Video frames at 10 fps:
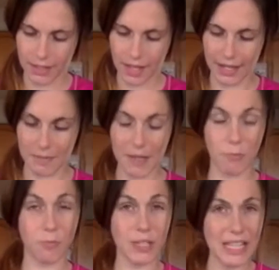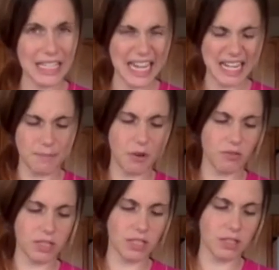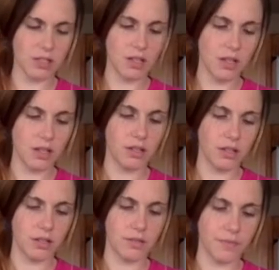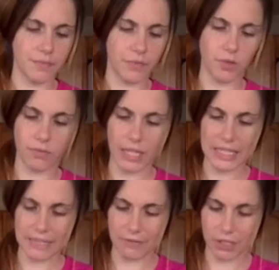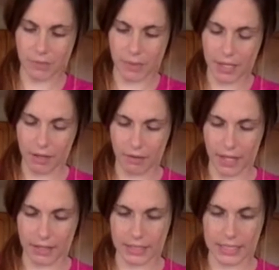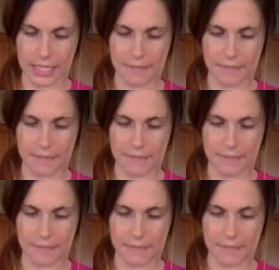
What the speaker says: I got to make really tiny balls. No, that's even too big. Okay, let's